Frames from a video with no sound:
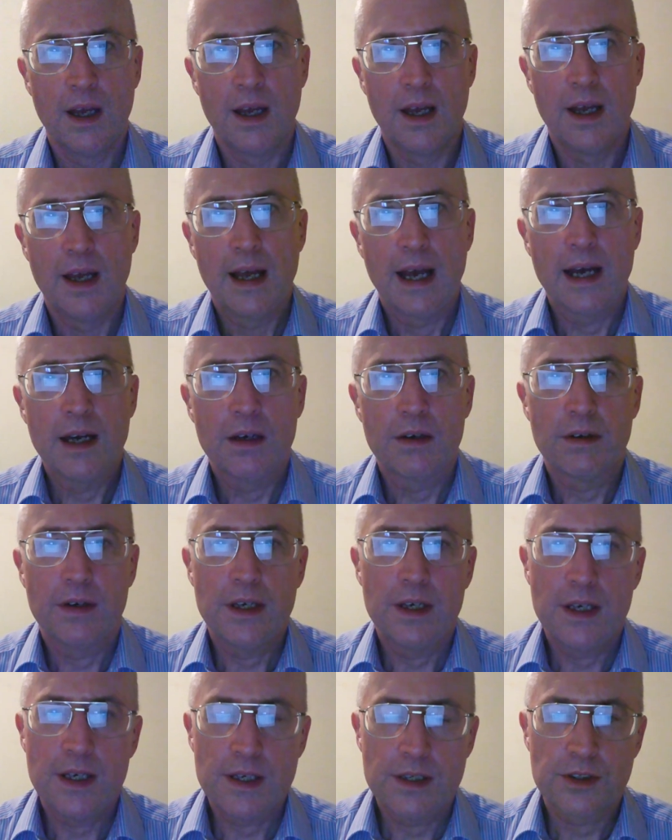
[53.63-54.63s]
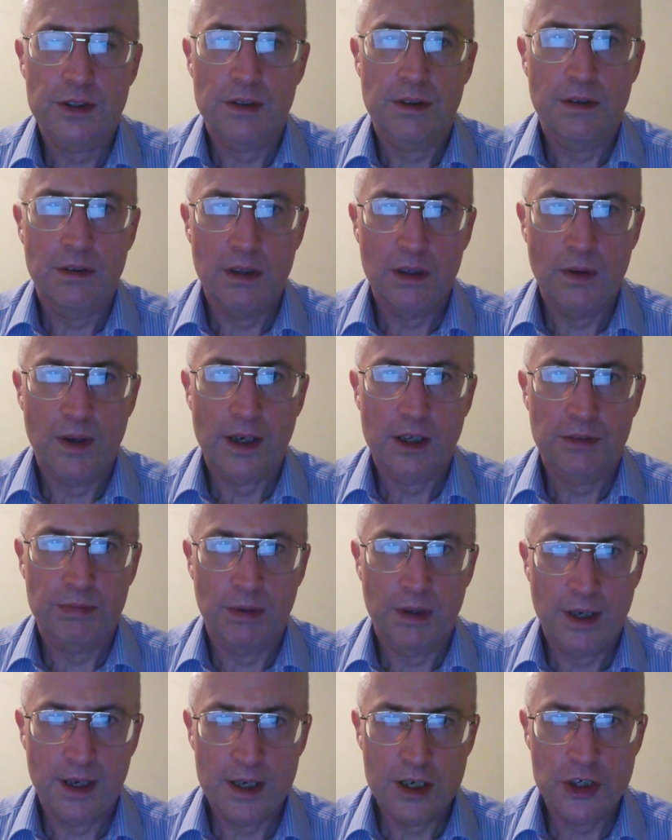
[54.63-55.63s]
Hungary needs no
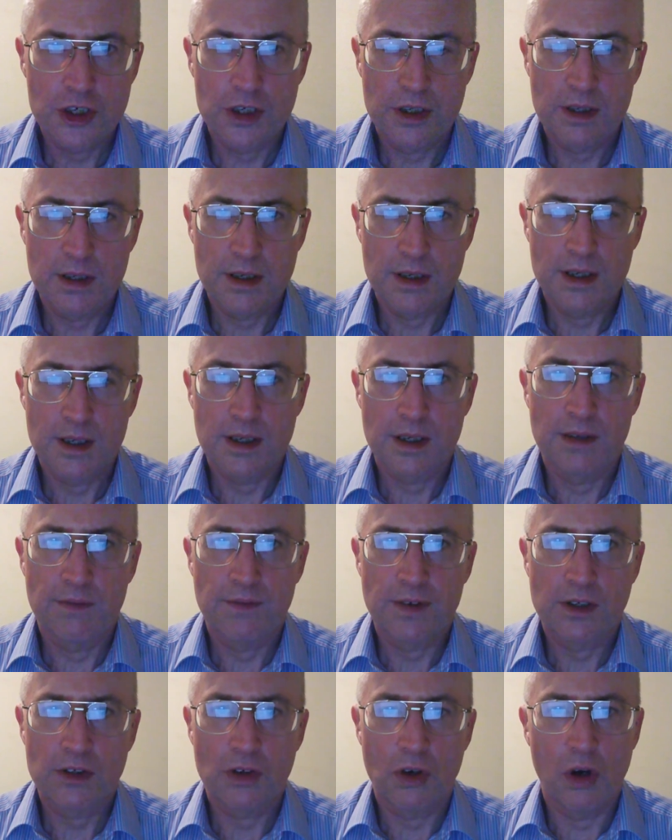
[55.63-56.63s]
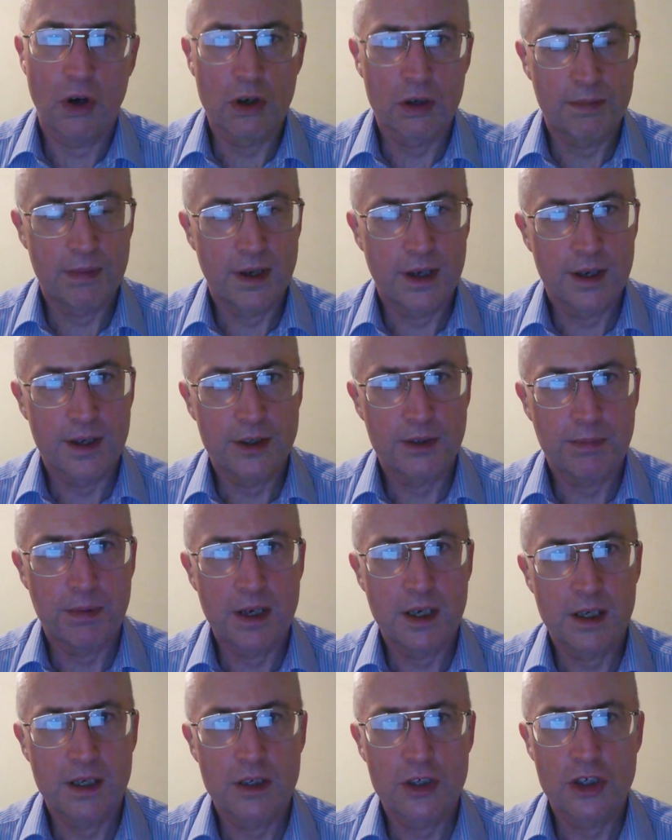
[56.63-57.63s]
explanation. Viktor Orban has
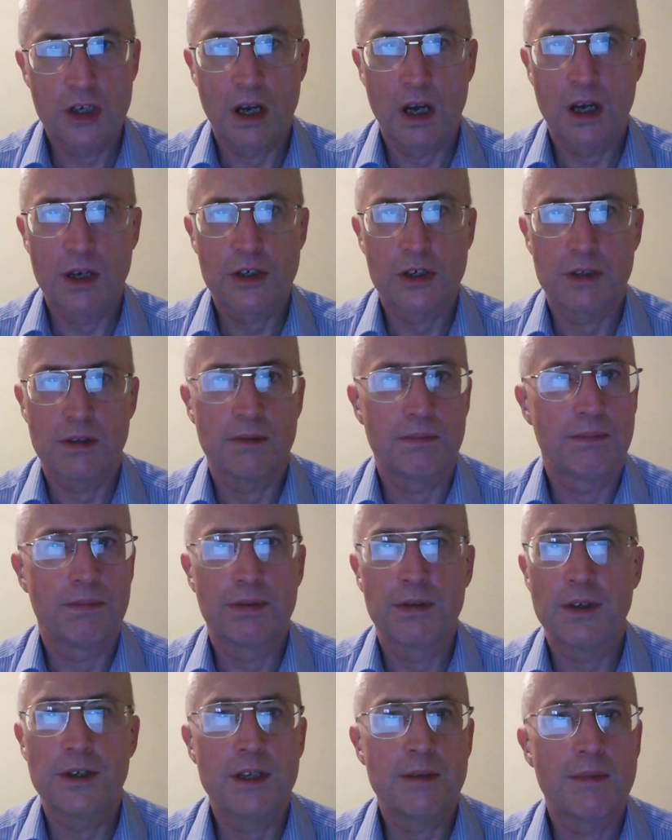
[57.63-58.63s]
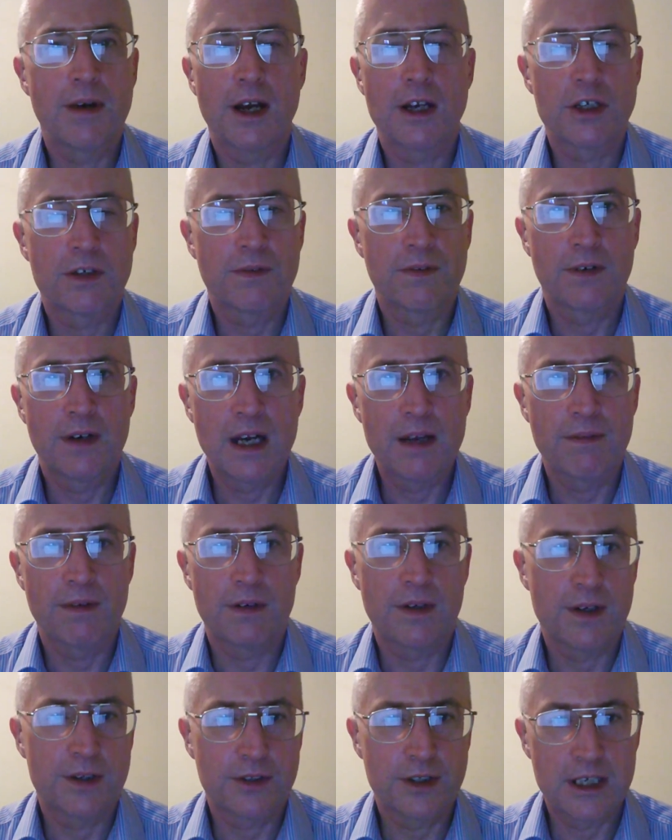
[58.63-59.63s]
been in charge pretty much forever,
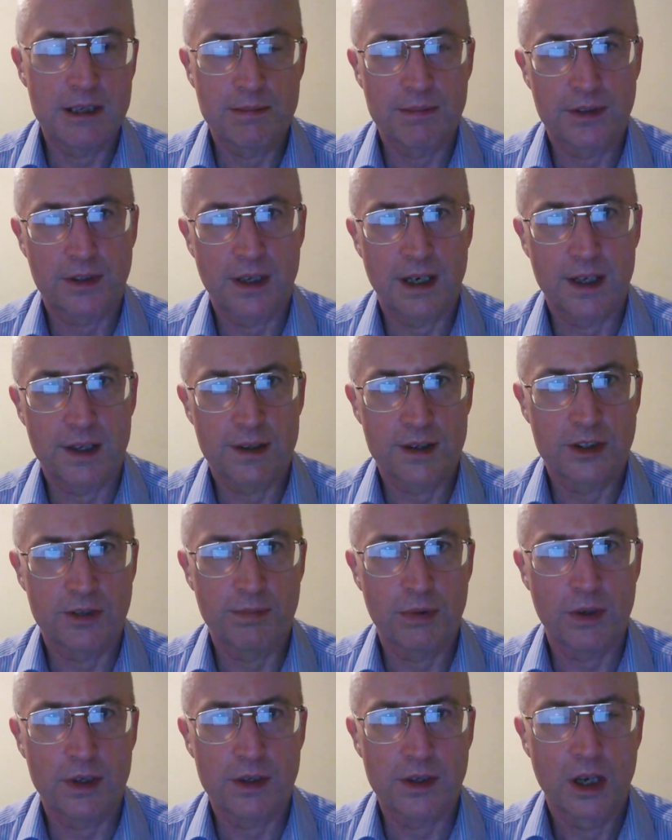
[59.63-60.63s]
it seems, at this point.